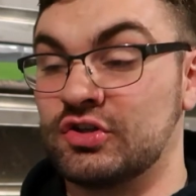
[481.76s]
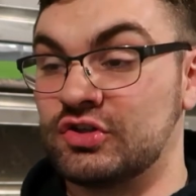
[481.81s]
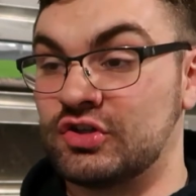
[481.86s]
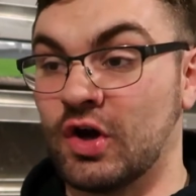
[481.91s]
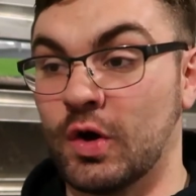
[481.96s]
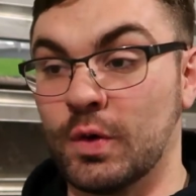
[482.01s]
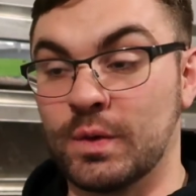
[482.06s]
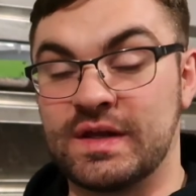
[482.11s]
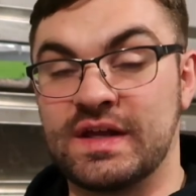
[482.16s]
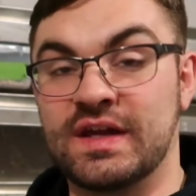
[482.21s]

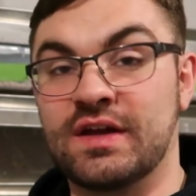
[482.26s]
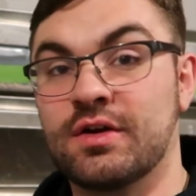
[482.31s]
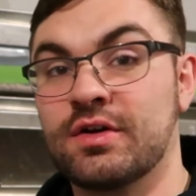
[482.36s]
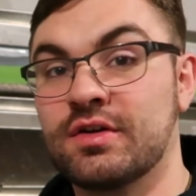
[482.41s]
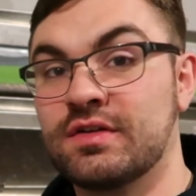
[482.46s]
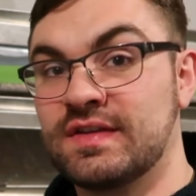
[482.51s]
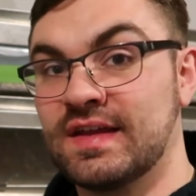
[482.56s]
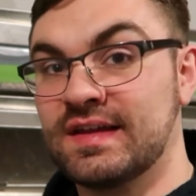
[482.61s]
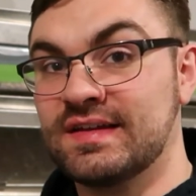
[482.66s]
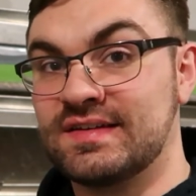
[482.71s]
go
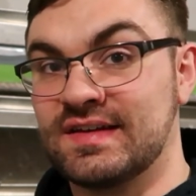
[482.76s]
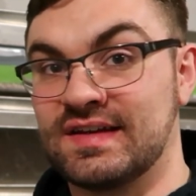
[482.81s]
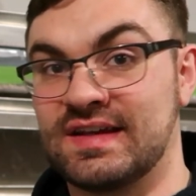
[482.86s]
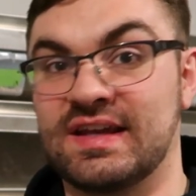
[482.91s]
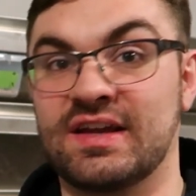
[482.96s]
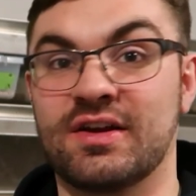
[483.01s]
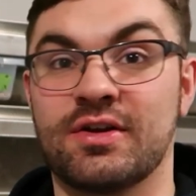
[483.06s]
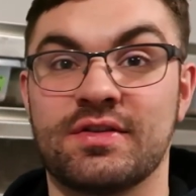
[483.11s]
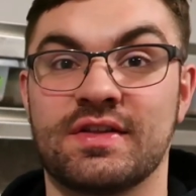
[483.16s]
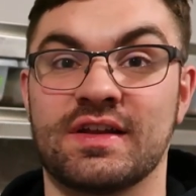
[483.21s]
here, then to
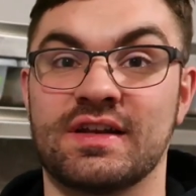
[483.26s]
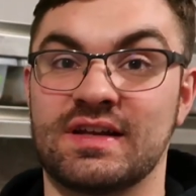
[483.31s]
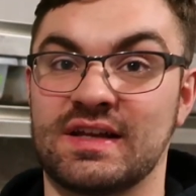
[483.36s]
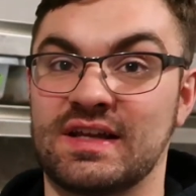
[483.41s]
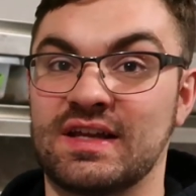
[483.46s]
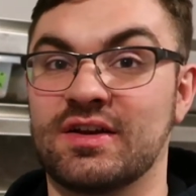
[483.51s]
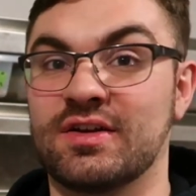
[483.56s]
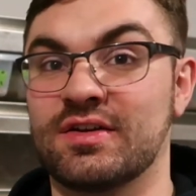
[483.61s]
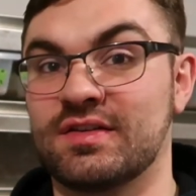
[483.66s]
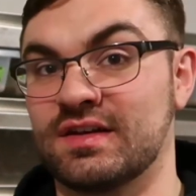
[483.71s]
here, then to
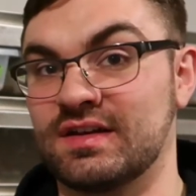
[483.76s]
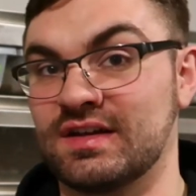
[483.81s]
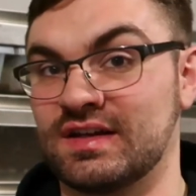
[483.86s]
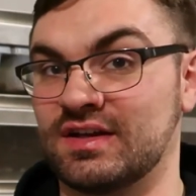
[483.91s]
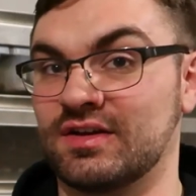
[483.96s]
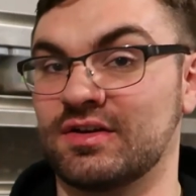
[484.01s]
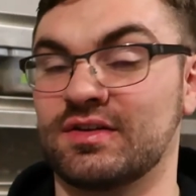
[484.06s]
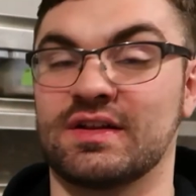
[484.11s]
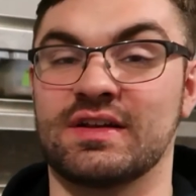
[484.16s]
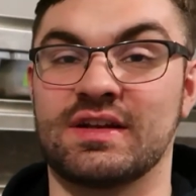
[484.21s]
here, then to
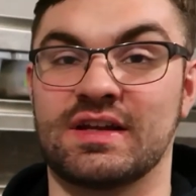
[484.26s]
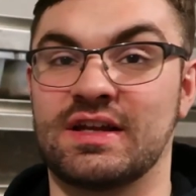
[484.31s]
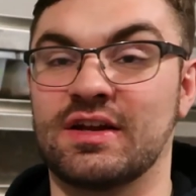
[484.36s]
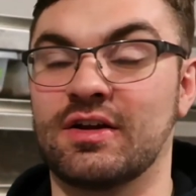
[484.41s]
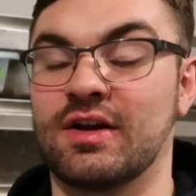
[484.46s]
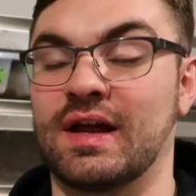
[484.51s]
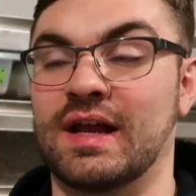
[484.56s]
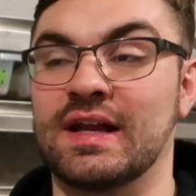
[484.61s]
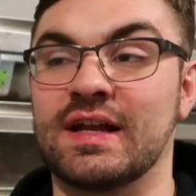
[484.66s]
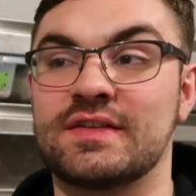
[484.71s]
here, then to
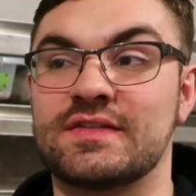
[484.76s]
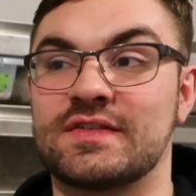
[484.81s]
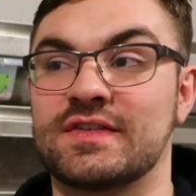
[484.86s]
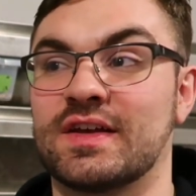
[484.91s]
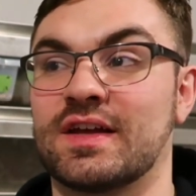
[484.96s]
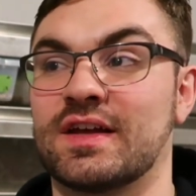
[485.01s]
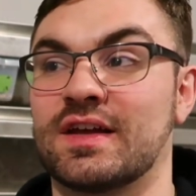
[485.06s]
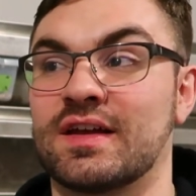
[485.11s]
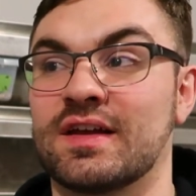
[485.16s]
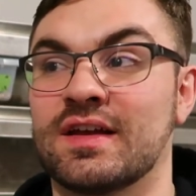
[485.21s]
here, and it's
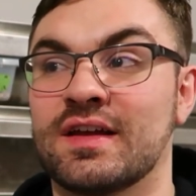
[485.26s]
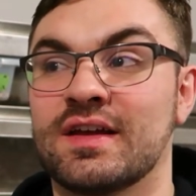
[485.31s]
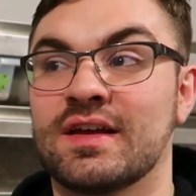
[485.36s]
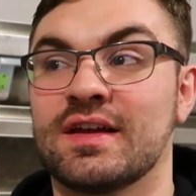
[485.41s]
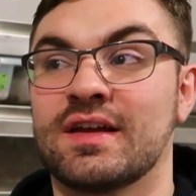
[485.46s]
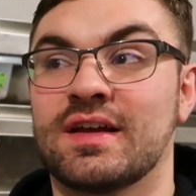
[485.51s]
a